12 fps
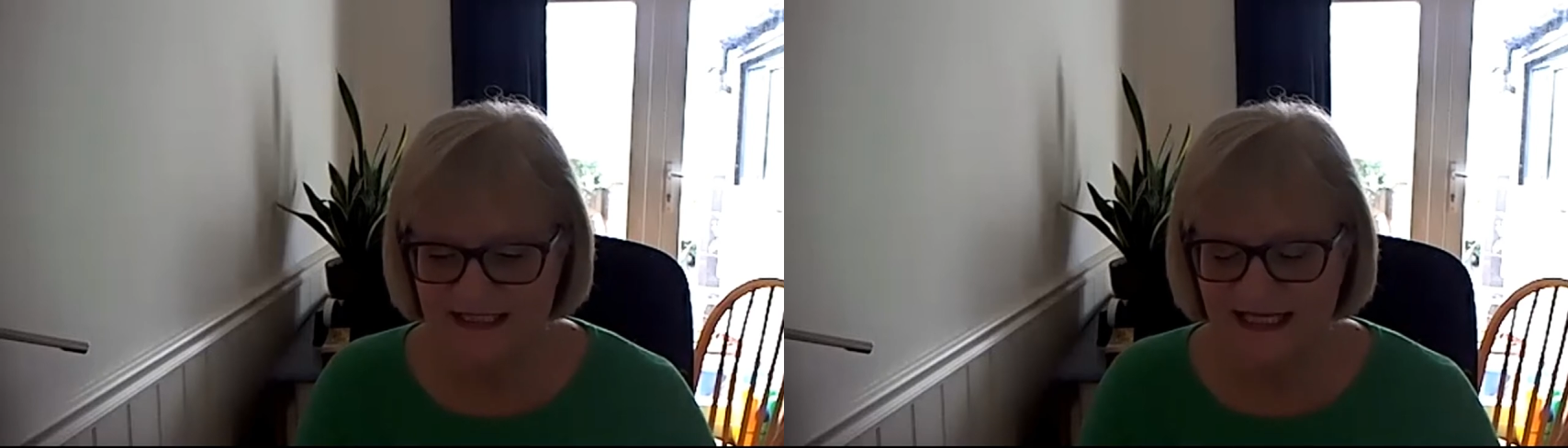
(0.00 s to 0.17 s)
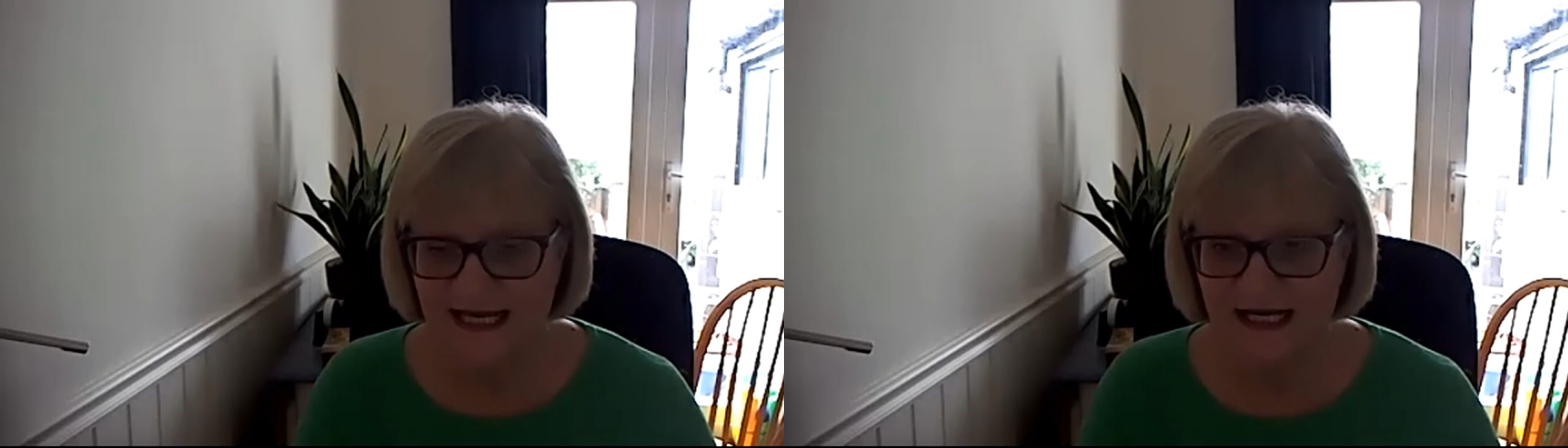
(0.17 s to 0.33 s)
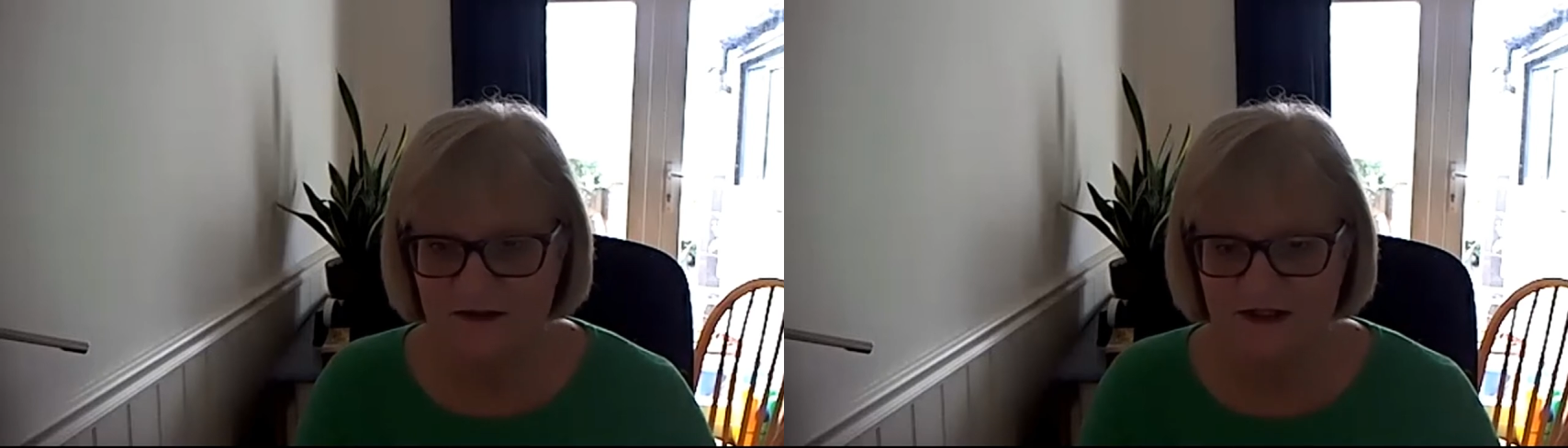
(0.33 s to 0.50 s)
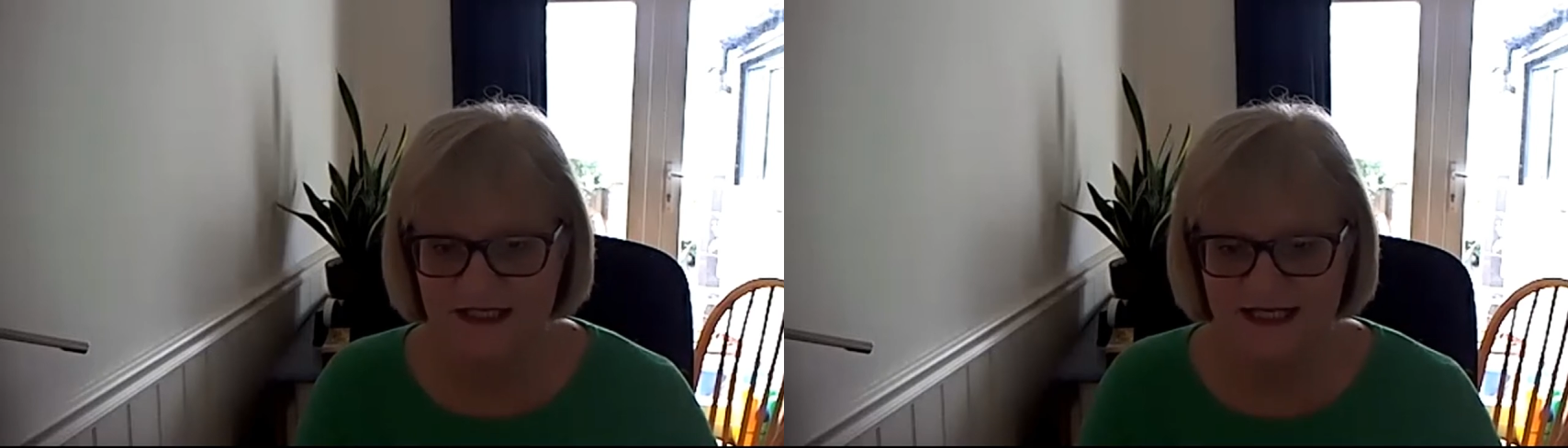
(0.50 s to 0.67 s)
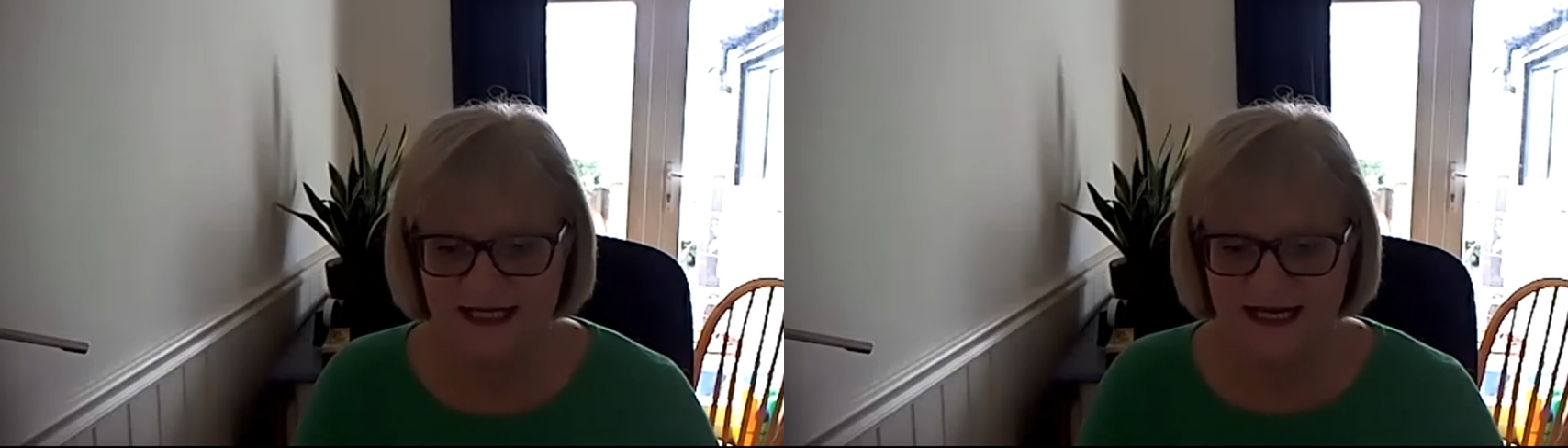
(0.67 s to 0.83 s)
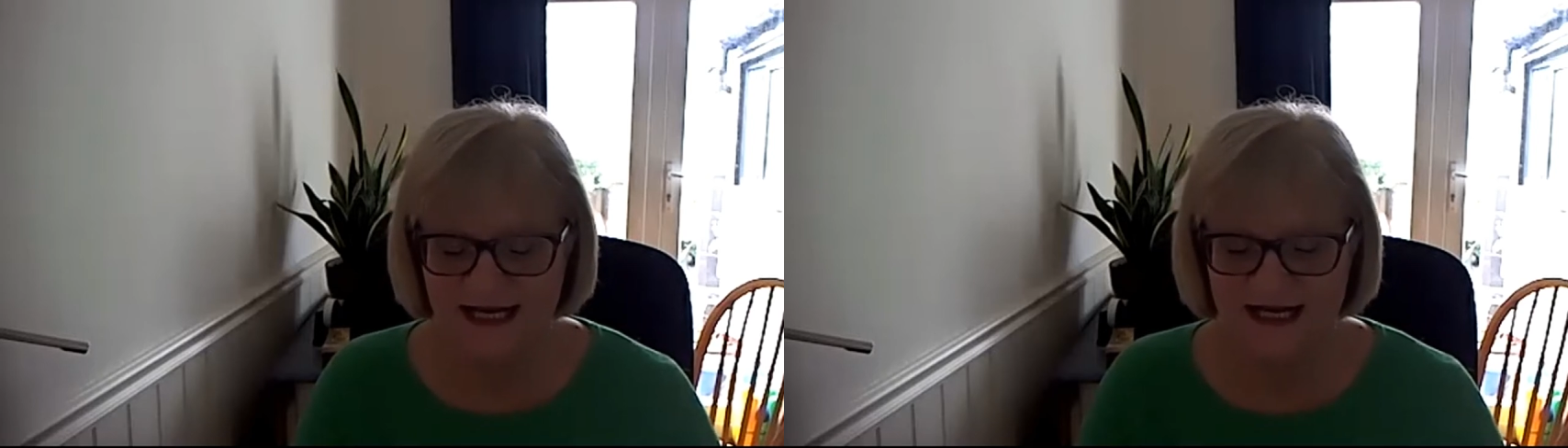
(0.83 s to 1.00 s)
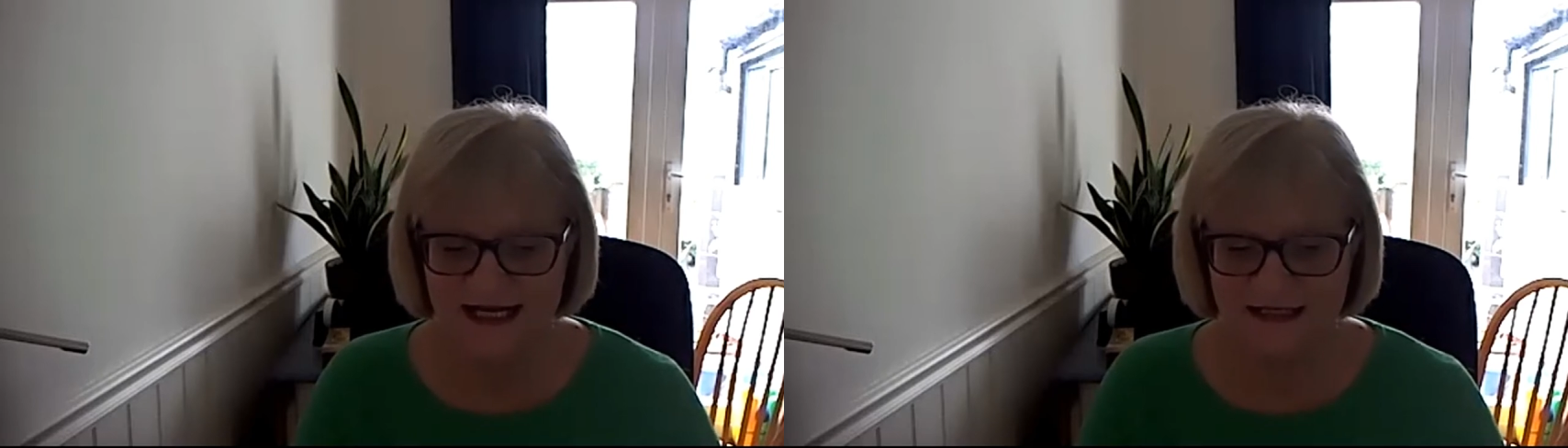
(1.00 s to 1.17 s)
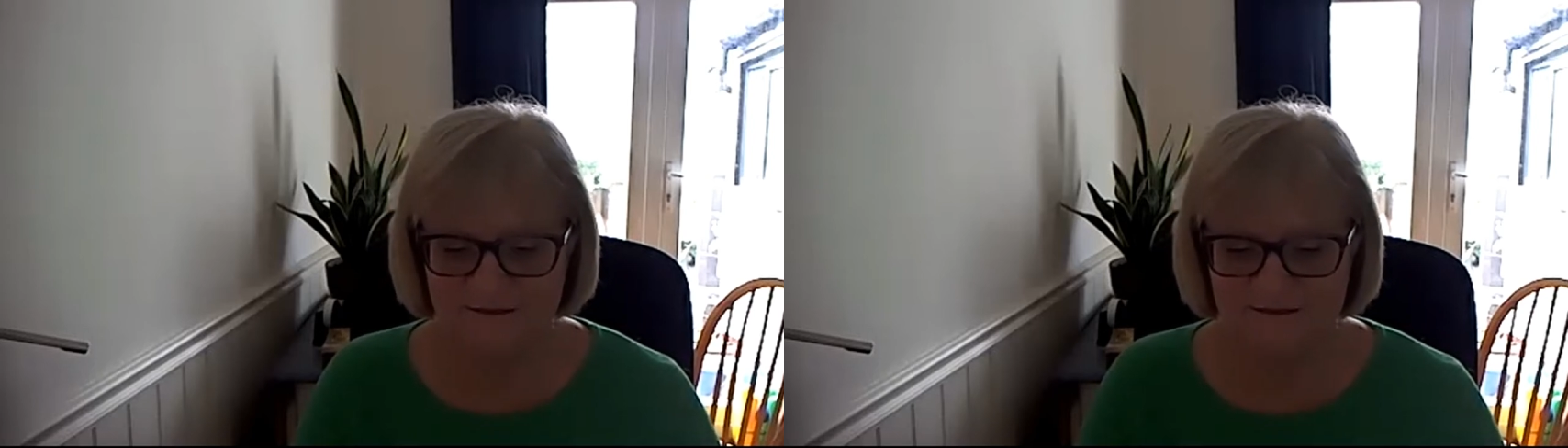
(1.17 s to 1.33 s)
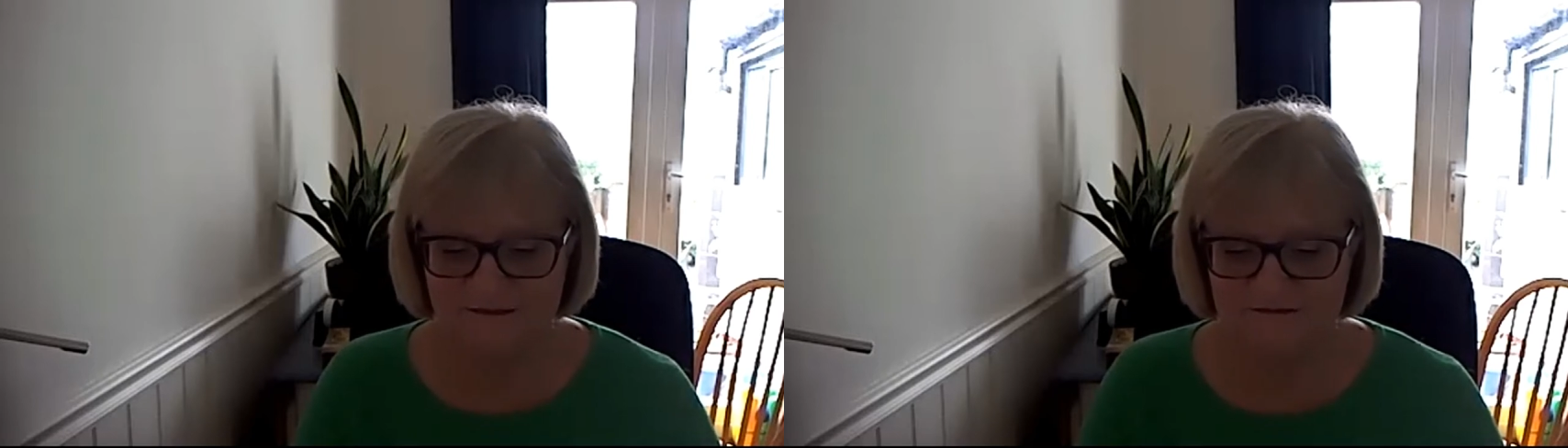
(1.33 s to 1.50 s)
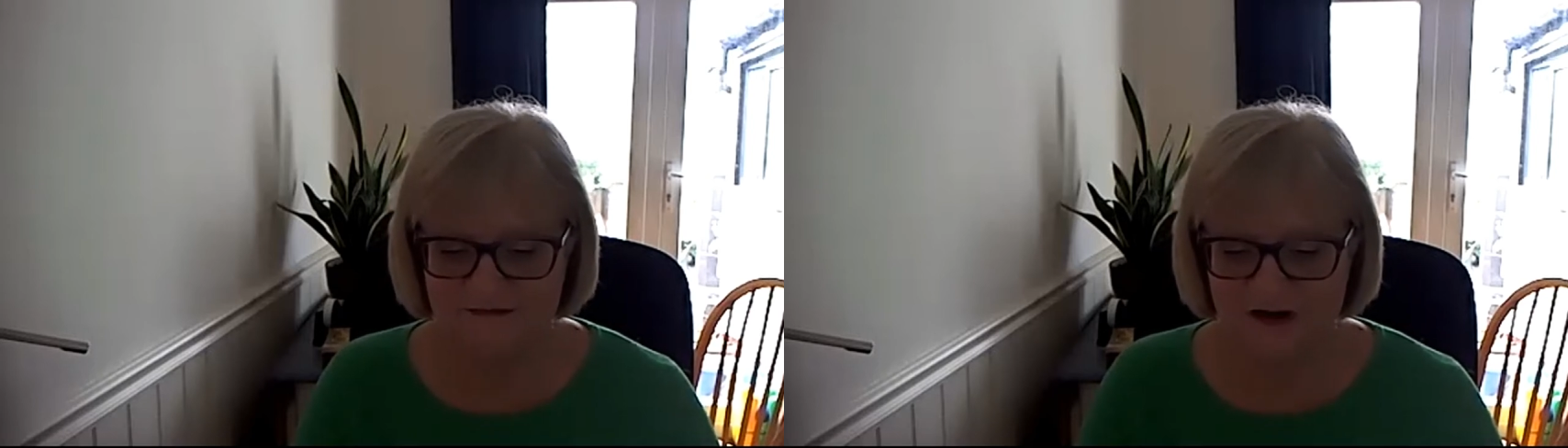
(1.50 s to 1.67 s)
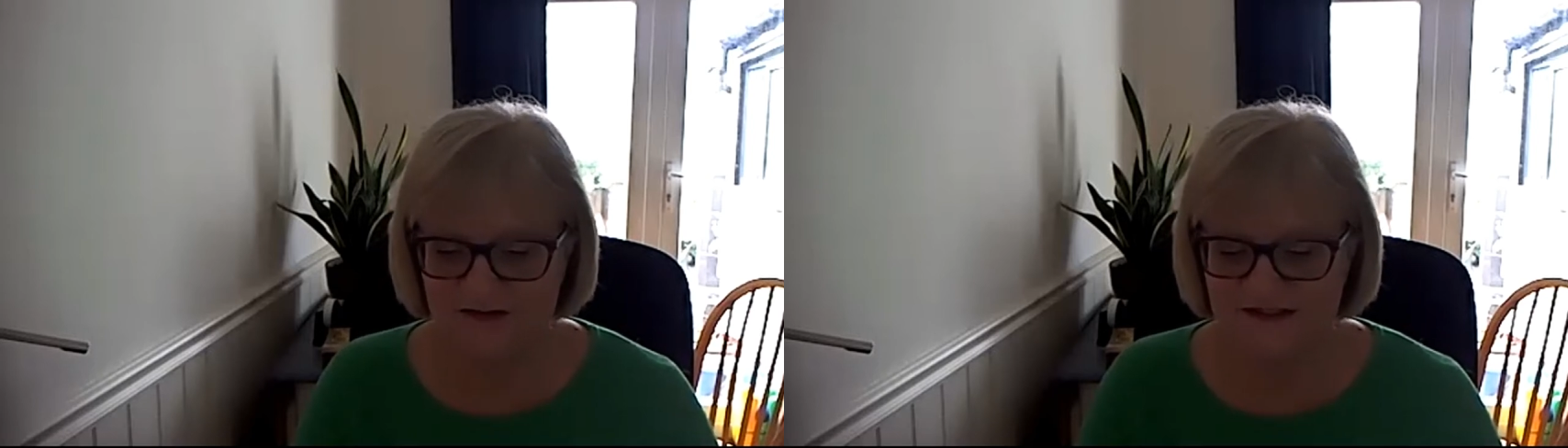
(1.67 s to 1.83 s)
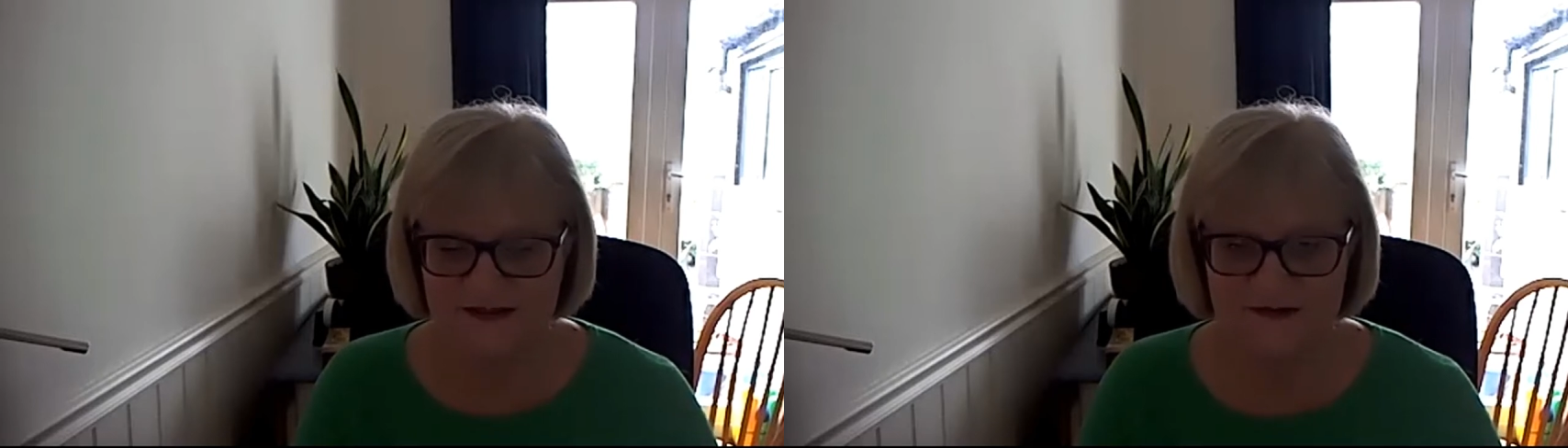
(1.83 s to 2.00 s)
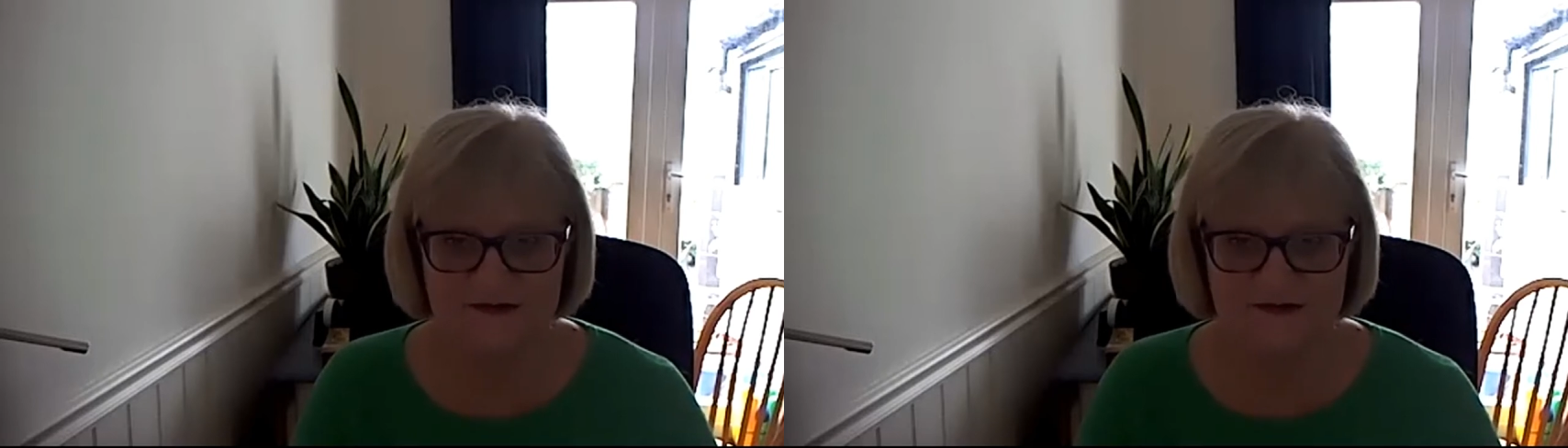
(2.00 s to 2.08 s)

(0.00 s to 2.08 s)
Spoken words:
Now, Rosie